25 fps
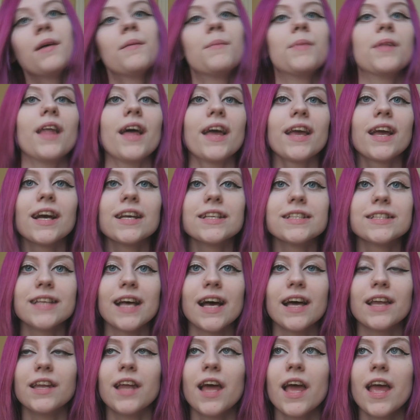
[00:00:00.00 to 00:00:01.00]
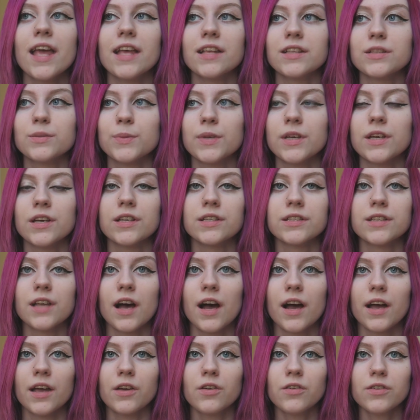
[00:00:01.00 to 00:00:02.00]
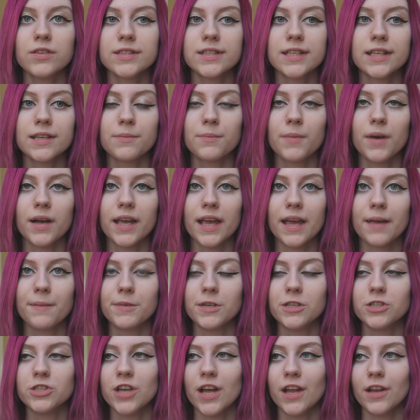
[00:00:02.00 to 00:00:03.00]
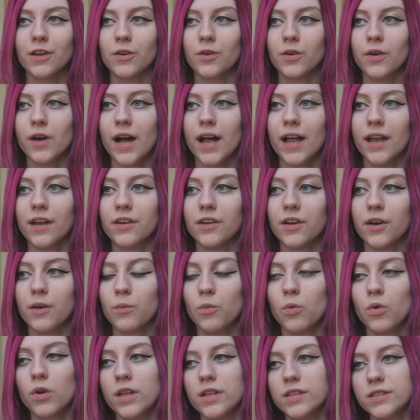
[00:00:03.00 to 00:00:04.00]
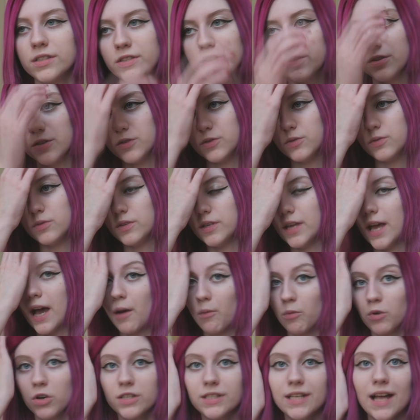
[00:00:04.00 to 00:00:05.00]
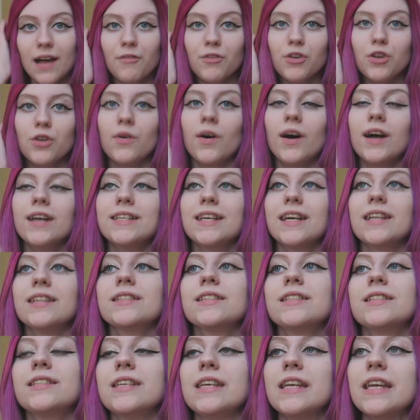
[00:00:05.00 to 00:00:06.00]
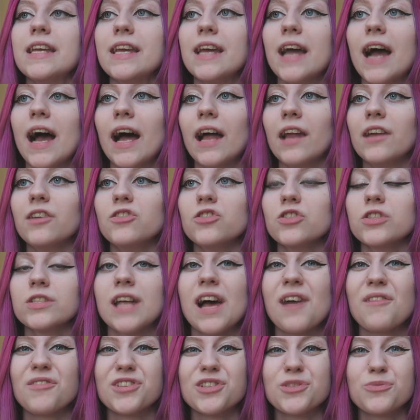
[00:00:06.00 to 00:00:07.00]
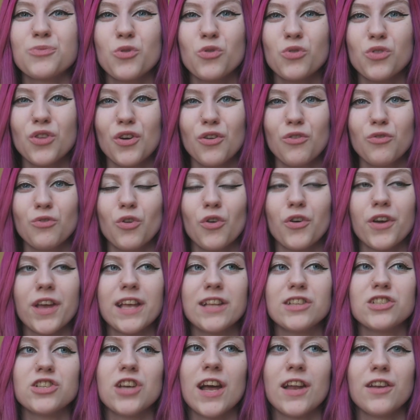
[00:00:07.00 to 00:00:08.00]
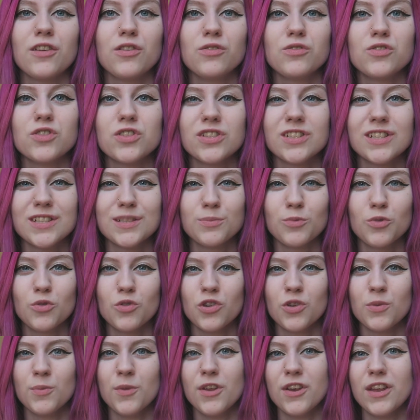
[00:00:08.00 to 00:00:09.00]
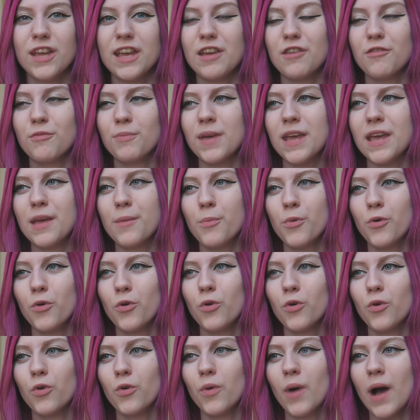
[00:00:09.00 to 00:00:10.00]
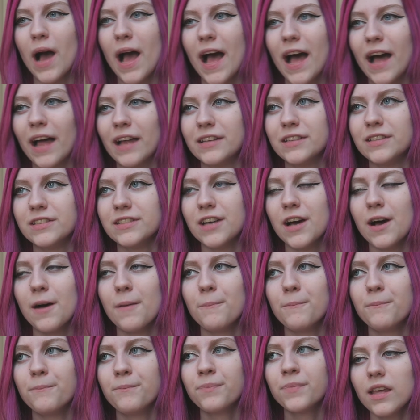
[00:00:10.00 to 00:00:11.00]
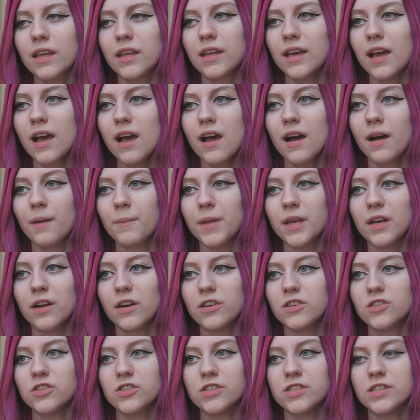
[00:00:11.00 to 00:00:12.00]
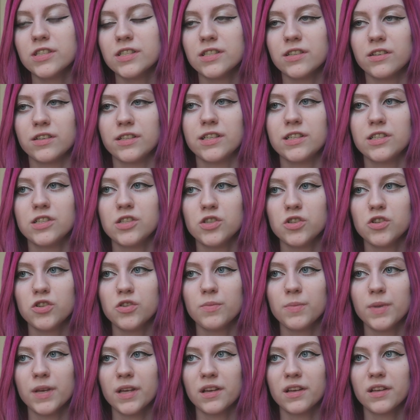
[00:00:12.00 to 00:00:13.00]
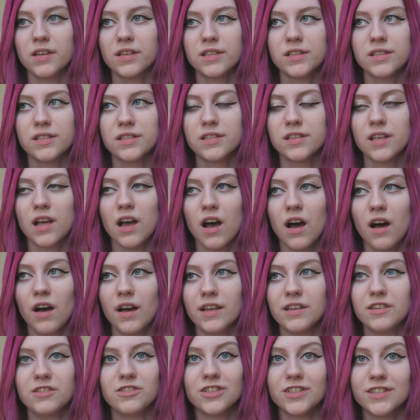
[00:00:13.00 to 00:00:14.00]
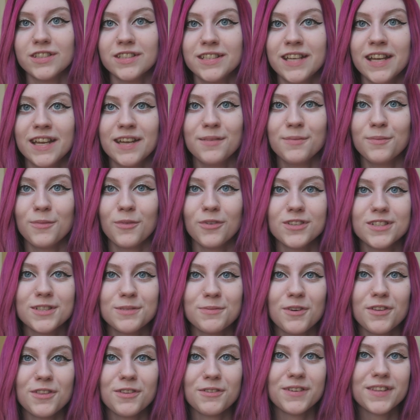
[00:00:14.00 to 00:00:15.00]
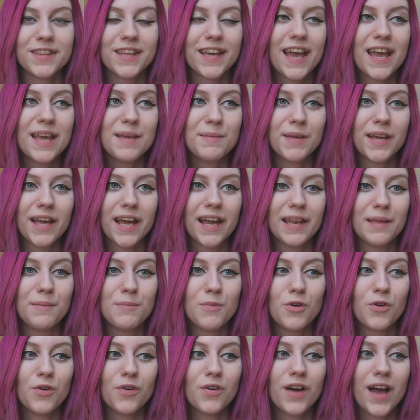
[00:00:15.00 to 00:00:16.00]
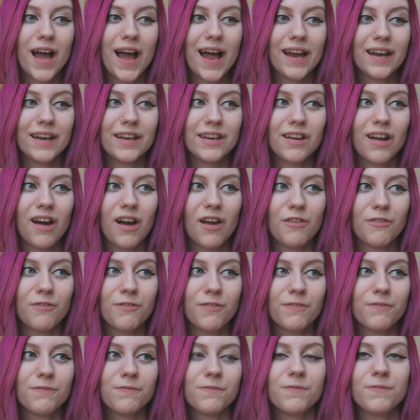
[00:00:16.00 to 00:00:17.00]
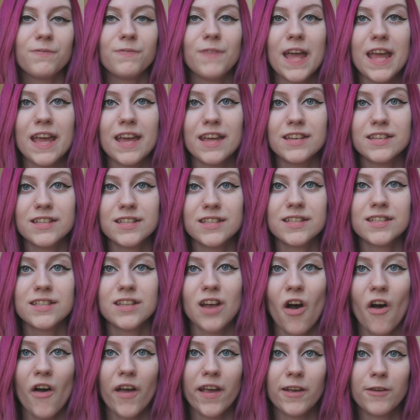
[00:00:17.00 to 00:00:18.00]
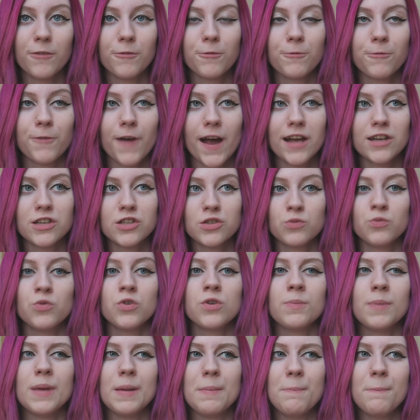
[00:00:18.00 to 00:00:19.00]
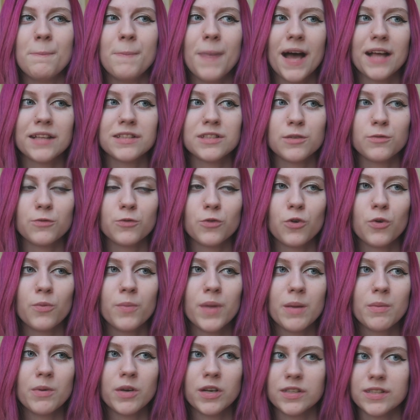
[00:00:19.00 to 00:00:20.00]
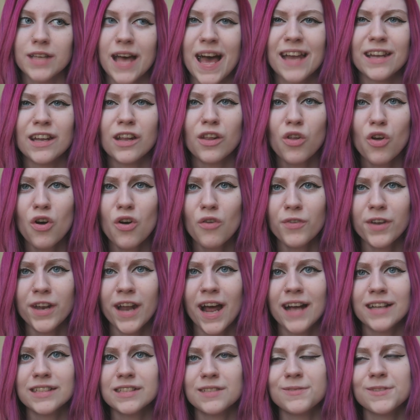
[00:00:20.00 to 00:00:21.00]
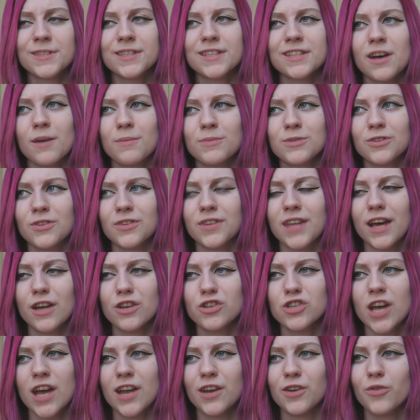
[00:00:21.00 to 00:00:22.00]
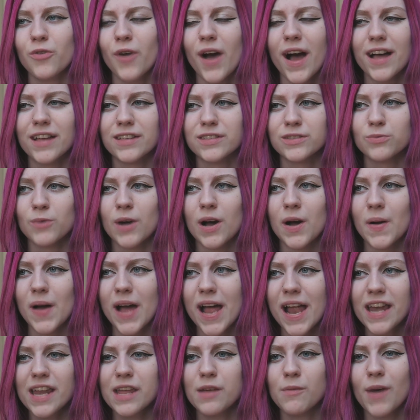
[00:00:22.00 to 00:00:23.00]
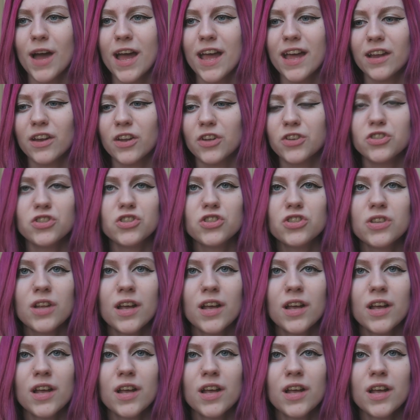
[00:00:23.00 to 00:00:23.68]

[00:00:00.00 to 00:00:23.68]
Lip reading: But like I said, it's because I got sick of my gaming channel, and I wanted to have a new identity and just have a small little vlogging channel, just a small community of people. And yeah, I mean, I just decided to do it because I just didn't want to bother with the gaming anymore, and I figured starting fresh would be better for me because I had a lot of inactive subs on that channel as well anyway, and I